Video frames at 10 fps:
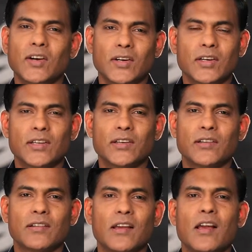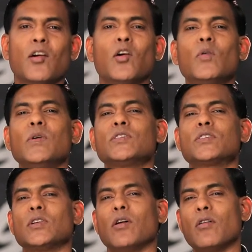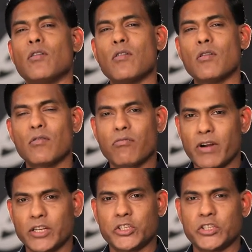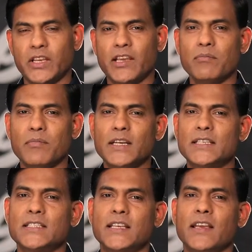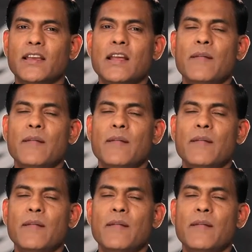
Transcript: God, who was so rich in mercy.